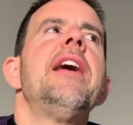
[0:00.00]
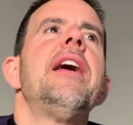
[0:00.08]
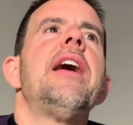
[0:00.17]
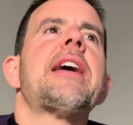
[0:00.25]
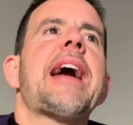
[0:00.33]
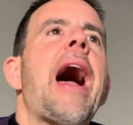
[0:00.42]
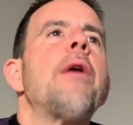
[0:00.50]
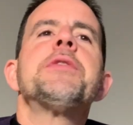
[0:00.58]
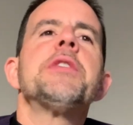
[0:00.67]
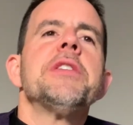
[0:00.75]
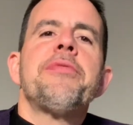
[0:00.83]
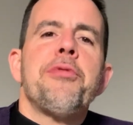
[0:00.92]
a
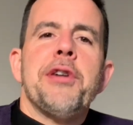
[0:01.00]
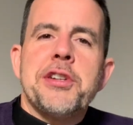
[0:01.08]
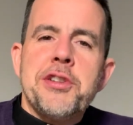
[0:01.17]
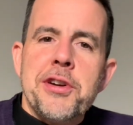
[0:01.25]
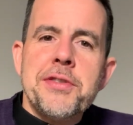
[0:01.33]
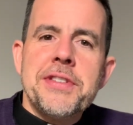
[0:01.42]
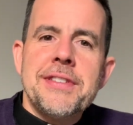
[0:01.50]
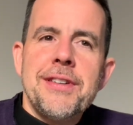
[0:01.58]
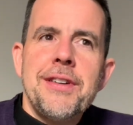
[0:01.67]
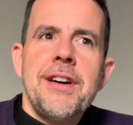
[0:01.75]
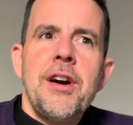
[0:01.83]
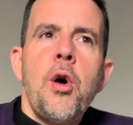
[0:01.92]
council of parishioners,
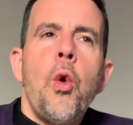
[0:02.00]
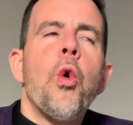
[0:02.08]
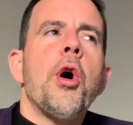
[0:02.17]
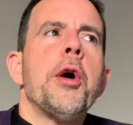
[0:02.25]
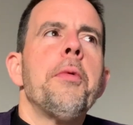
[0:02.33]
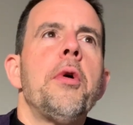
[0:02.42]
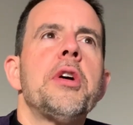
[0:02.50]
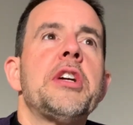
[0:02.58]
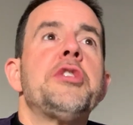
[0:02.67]
or